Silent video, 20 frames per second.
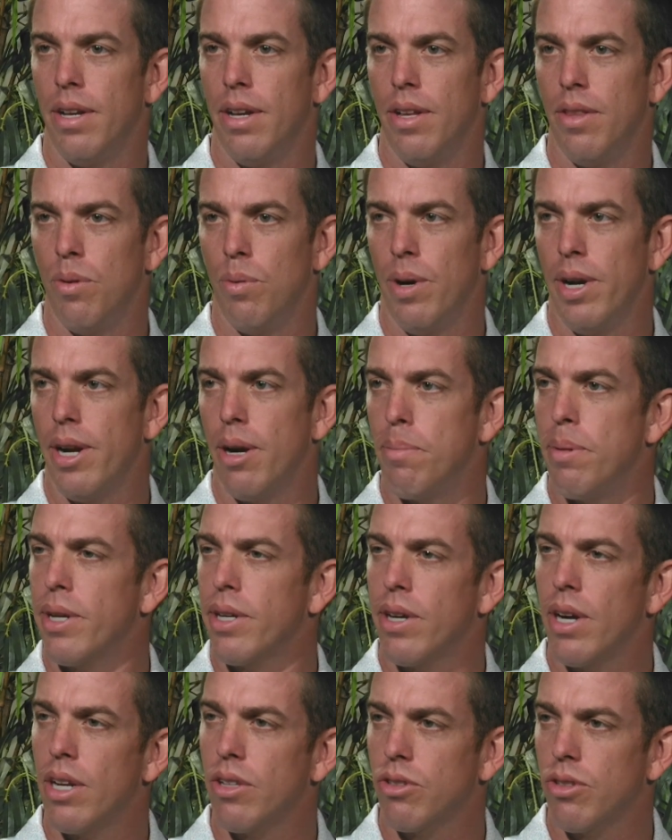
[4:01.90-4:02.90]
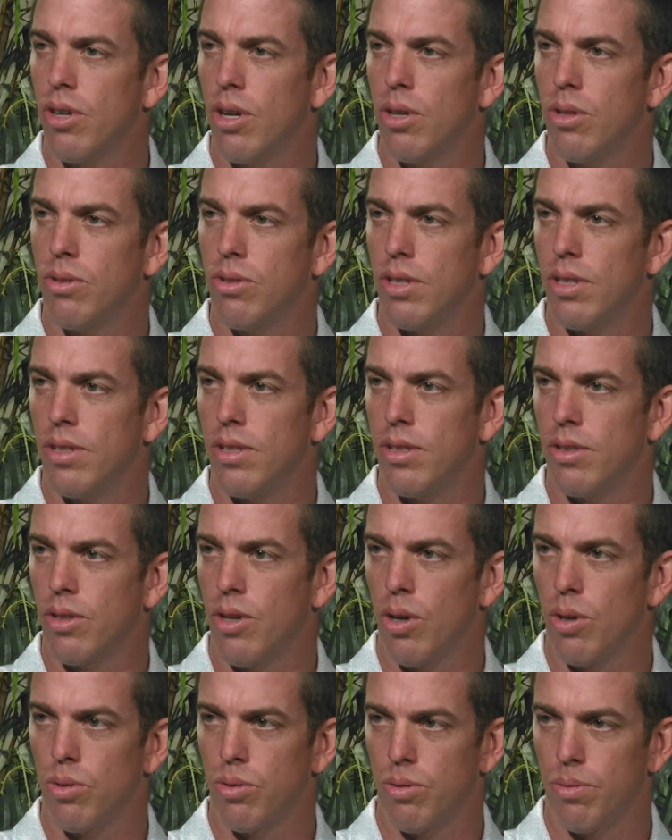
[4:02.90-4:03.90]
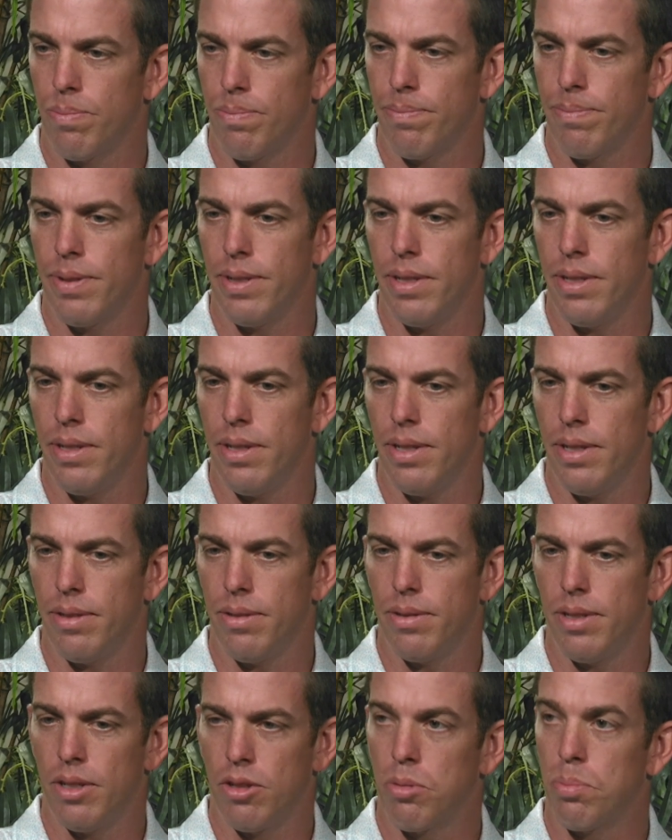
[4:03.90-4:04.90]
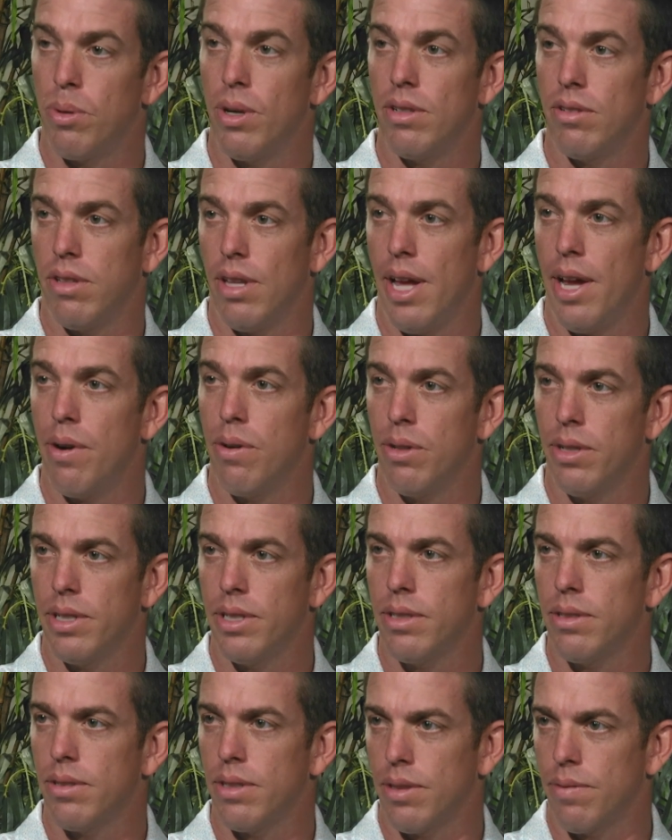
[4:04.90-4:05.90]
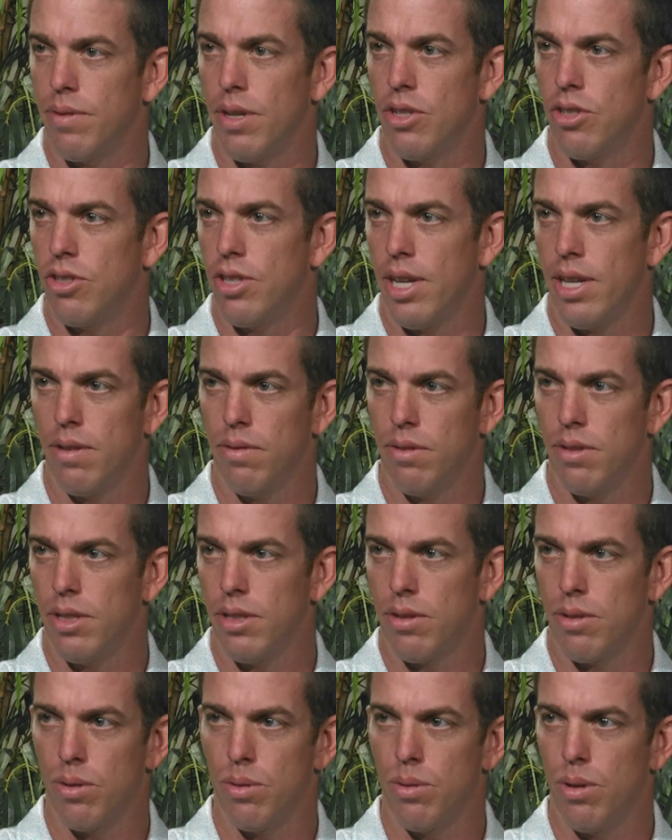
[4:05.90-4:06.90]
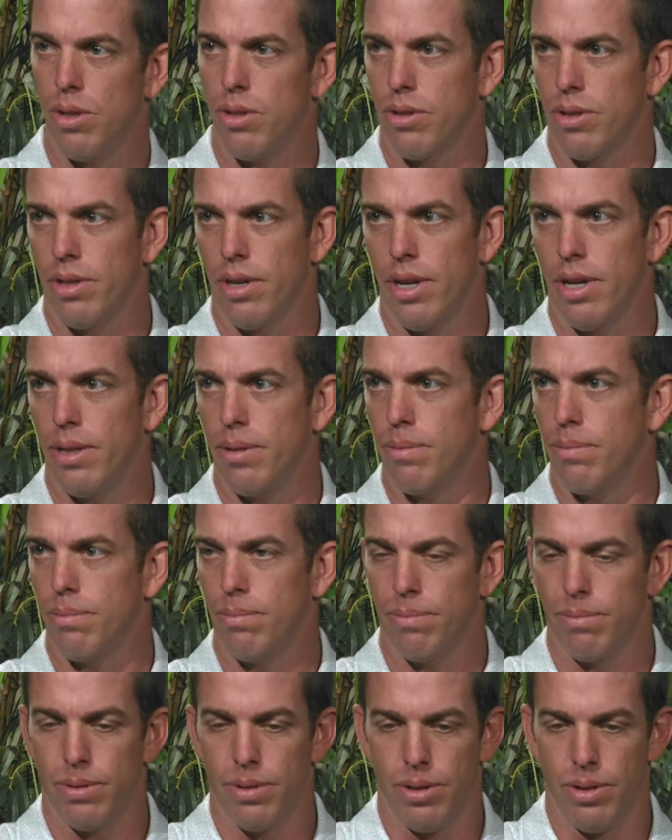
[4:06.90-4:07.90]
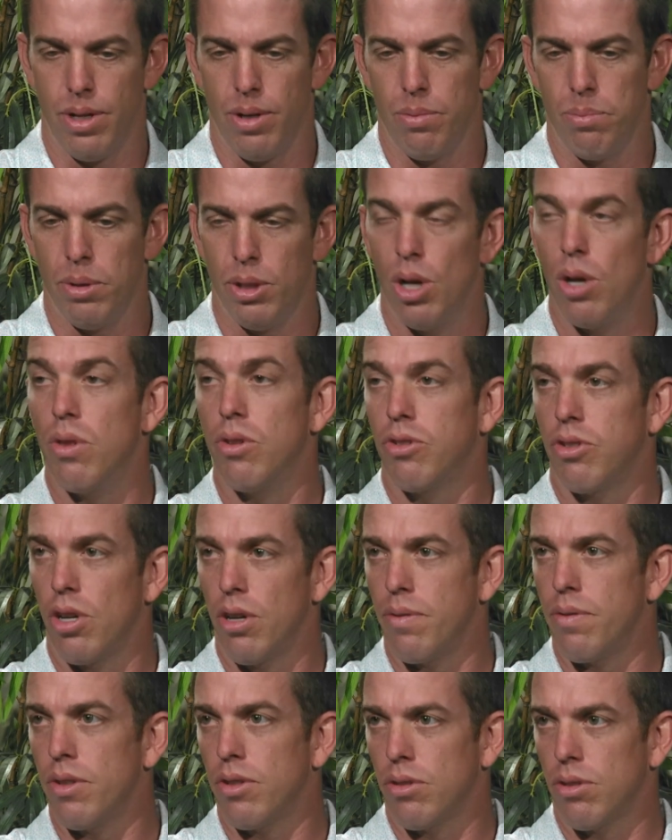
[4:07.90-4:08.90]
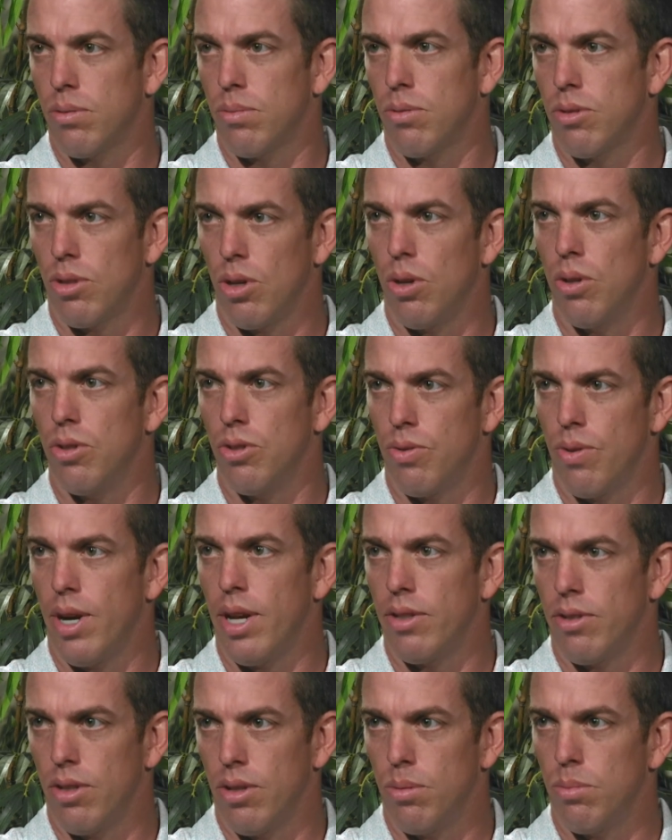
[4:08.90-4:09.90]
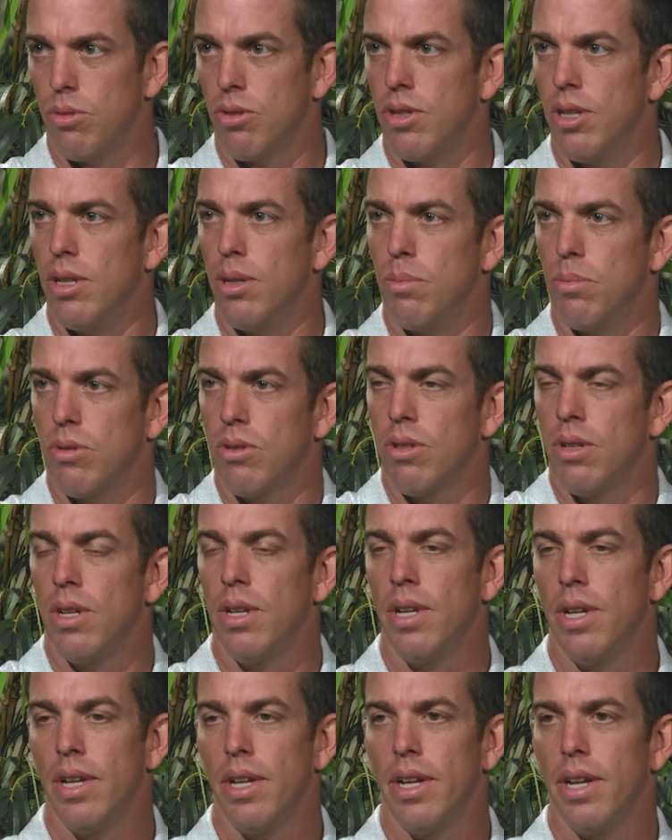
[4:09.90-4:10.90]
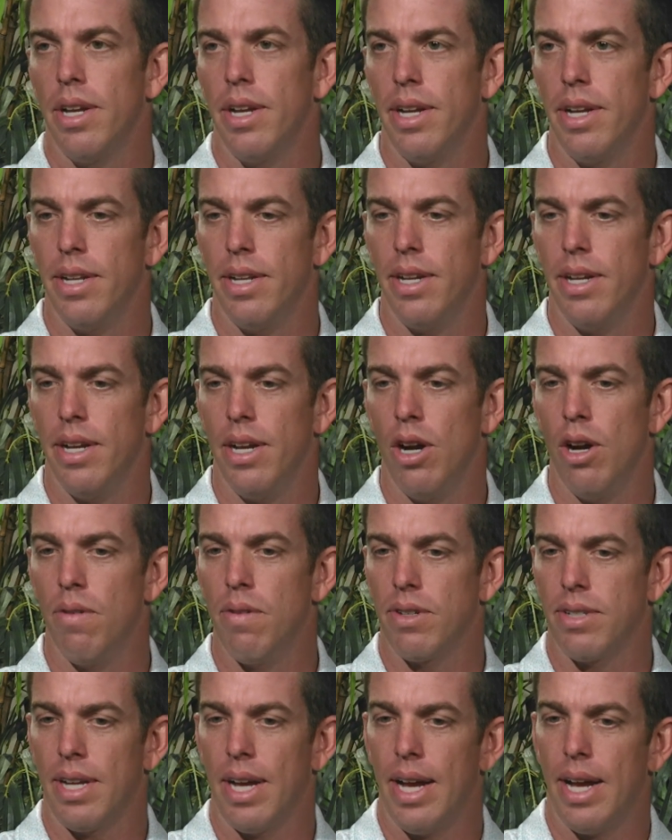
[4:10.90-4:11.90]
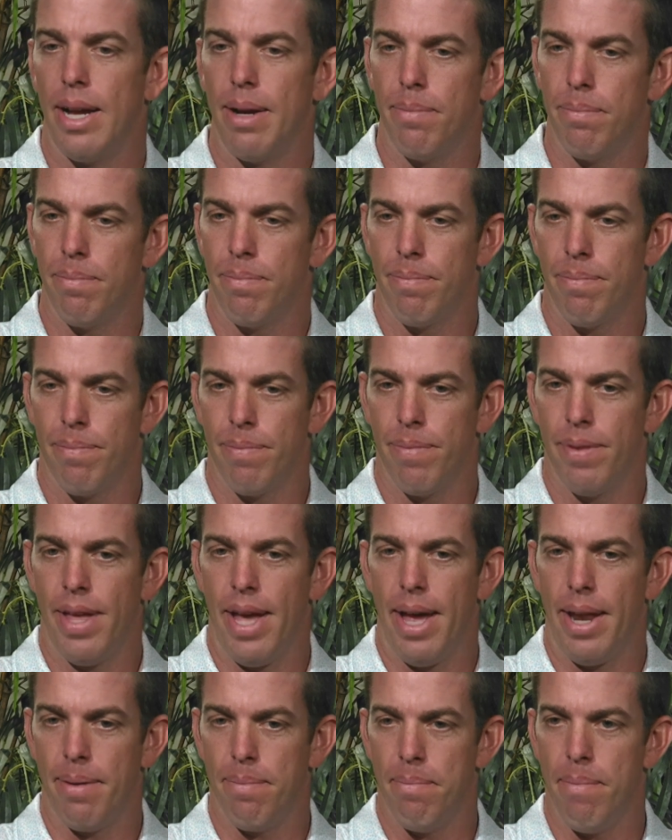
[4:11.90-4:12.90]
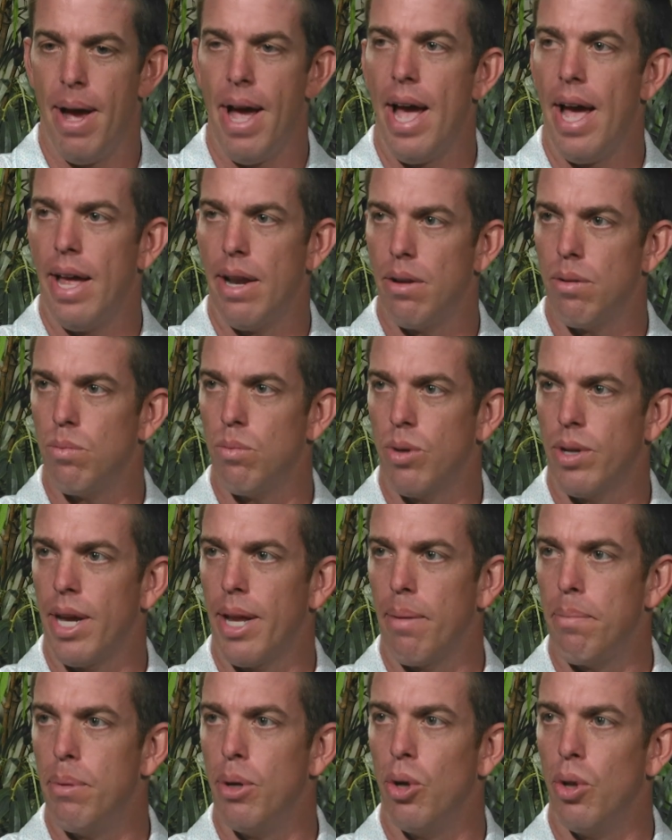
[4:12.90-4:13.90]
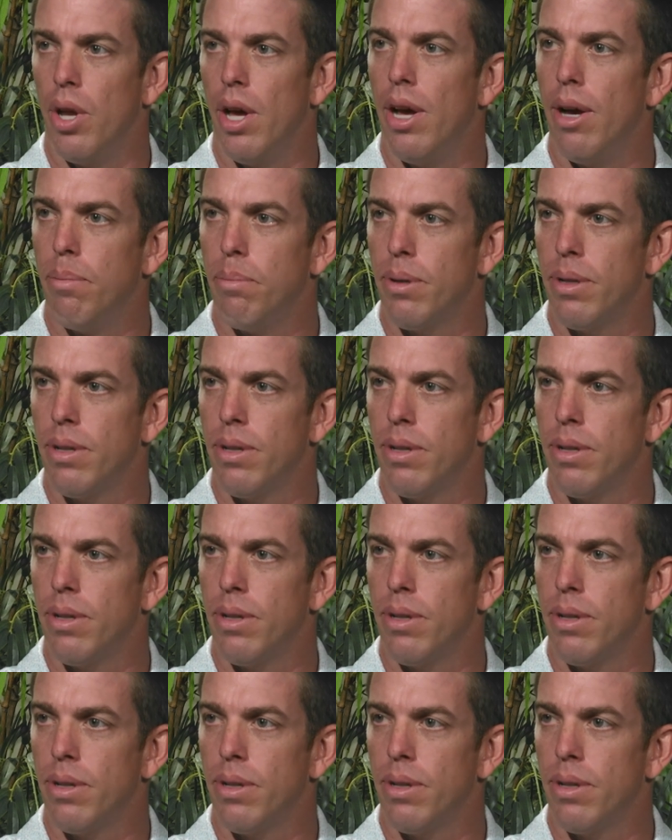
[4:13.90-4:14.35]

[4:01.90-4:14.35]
the way our bent grass grows, it spreads laterally, vegetatively through underground, below the surface, stolons, rhizomes, stems. And over time, that mat will kind of build up,